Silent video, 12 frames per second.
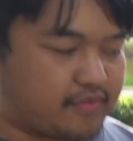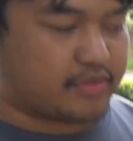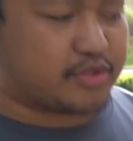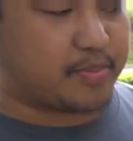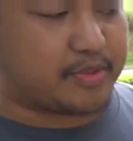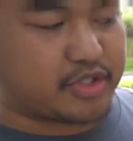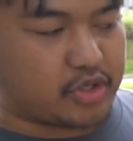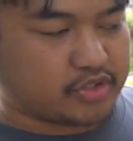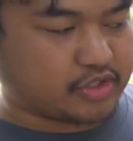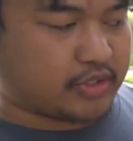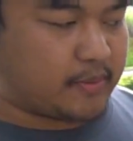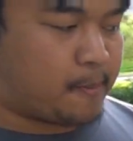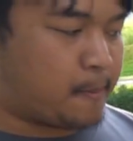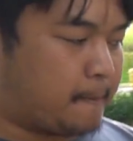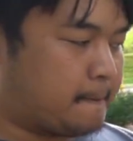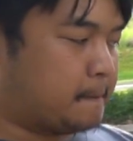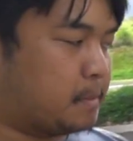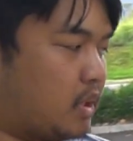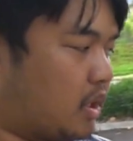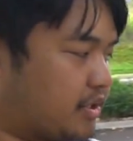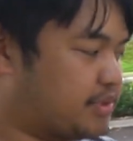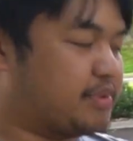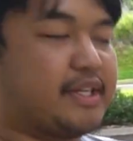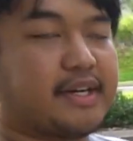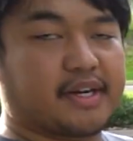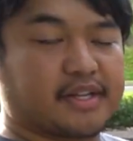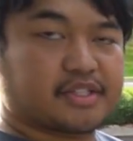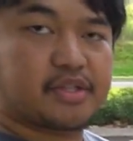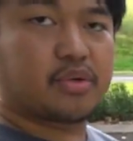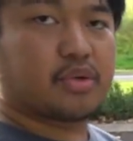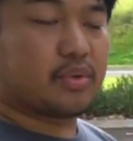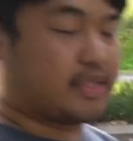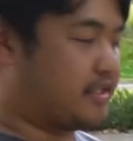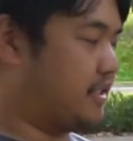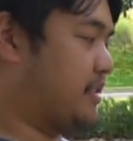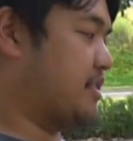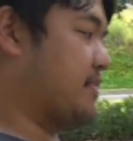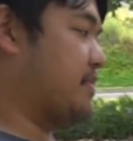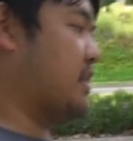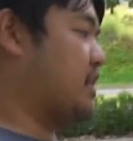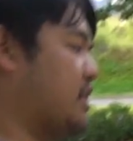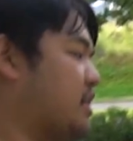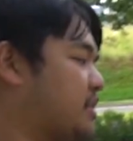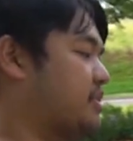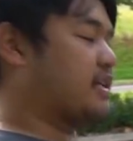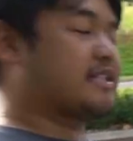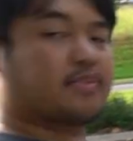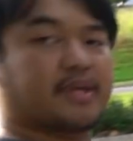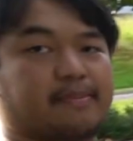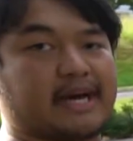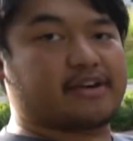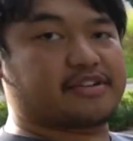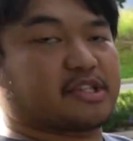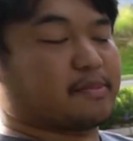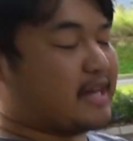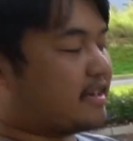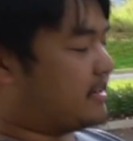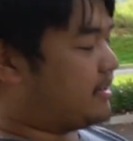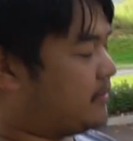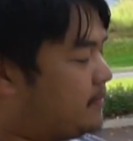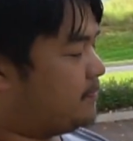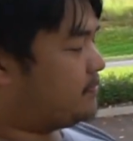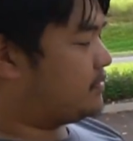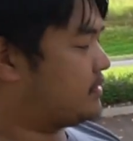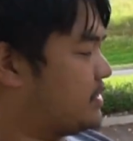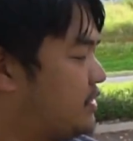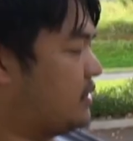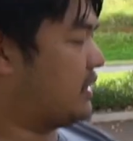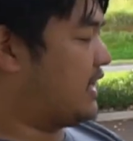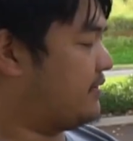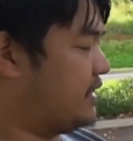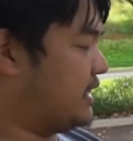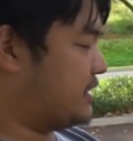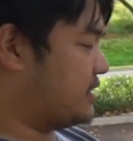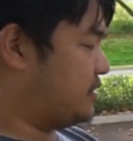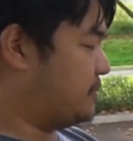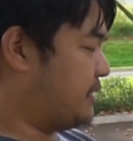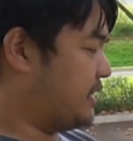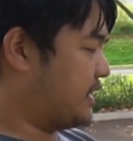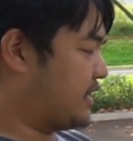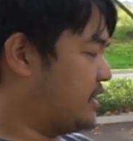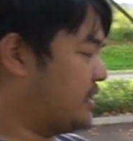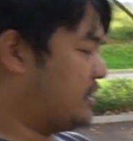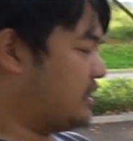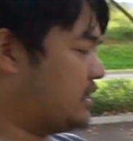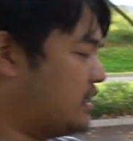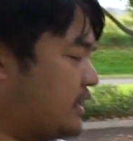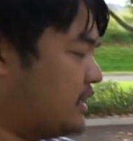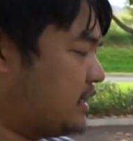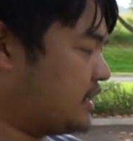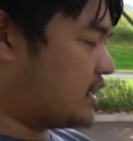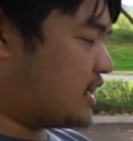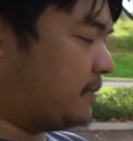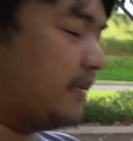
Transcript: for the supercharger also needed its own cooling system. So that's why the battery's in the back now. So I have a nice little big, I